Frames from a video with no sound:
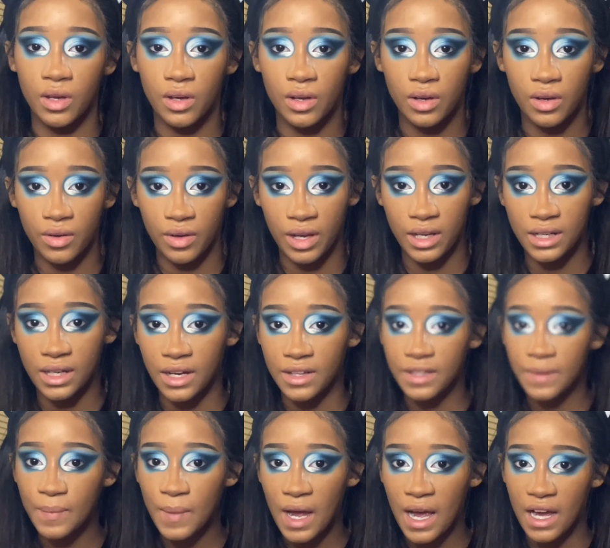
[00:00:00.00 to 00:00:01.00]
Okay, now that
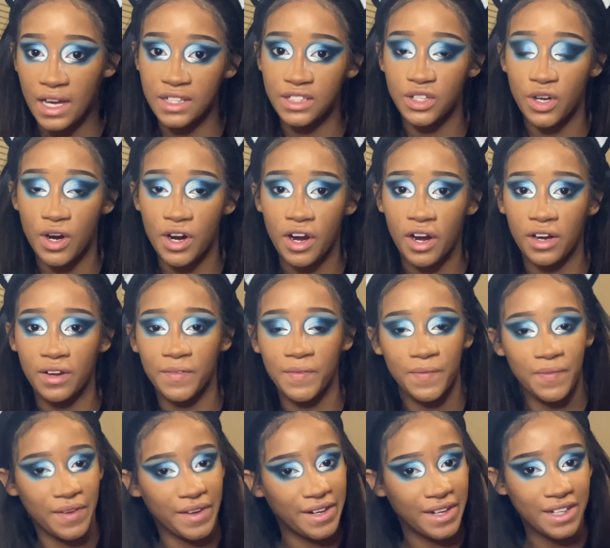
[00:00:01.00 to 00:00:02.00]
my eyes are
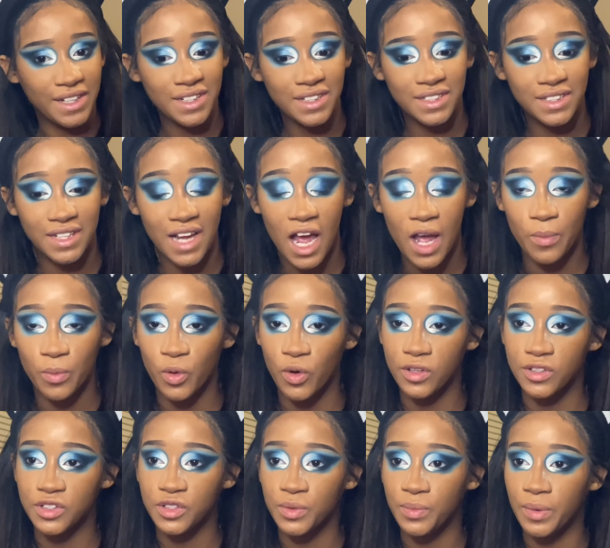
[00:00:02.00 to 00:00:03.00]
finished, I'm going
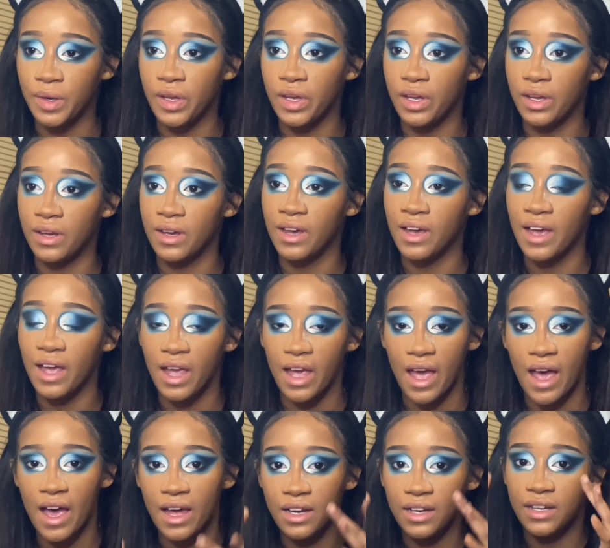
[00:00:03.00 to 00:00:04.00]
to be
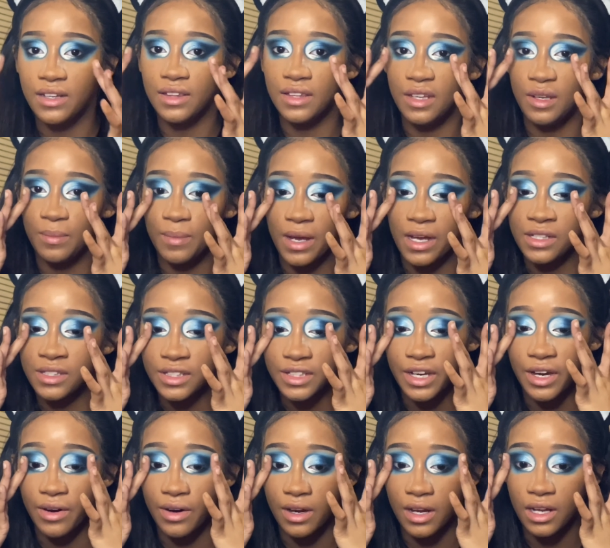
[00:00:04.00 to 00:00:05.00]
adding the
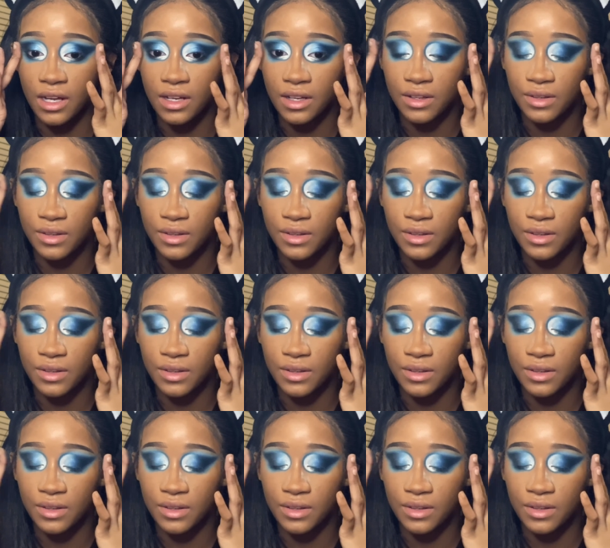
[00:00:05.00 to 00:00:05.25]
mascara.